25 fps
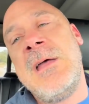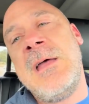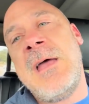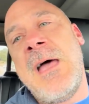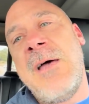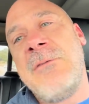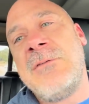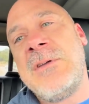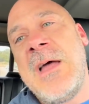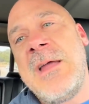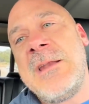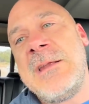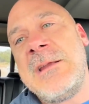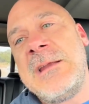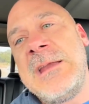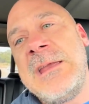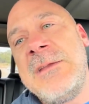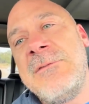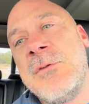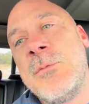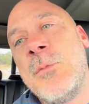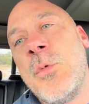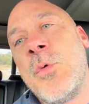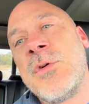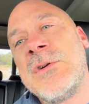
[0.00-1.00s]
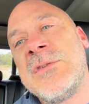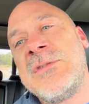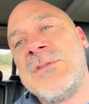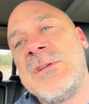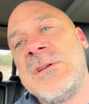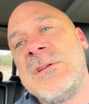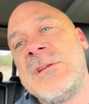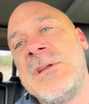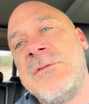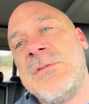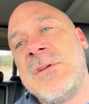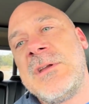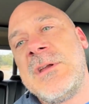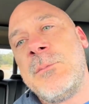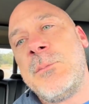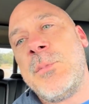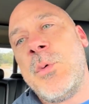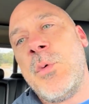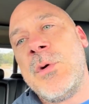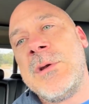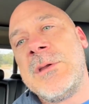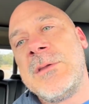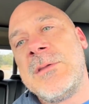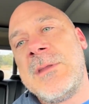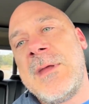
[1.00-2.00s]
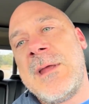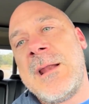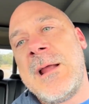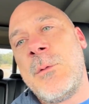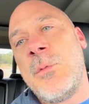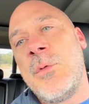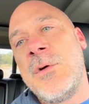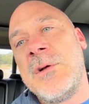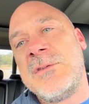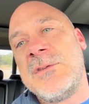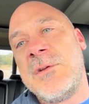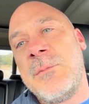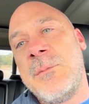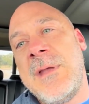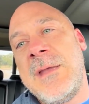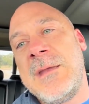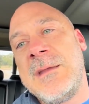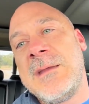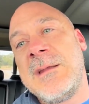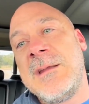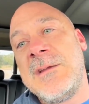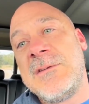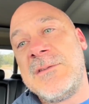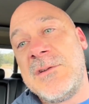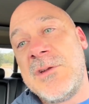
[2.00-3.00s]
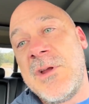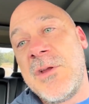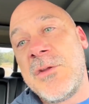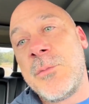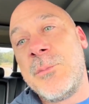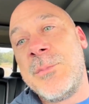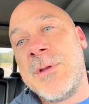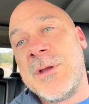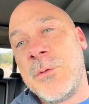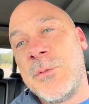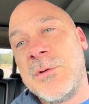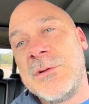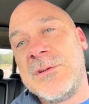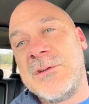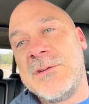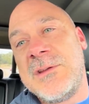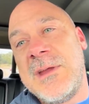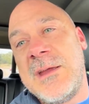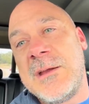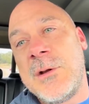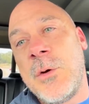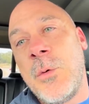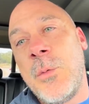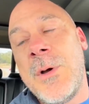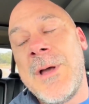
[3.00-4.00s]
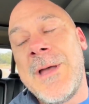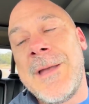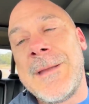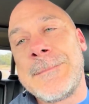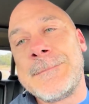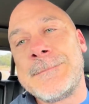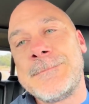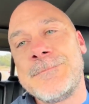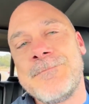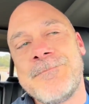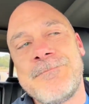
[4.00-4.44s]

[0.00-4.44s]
I've got an even more significant point that I want to make, and it's another big one to take away.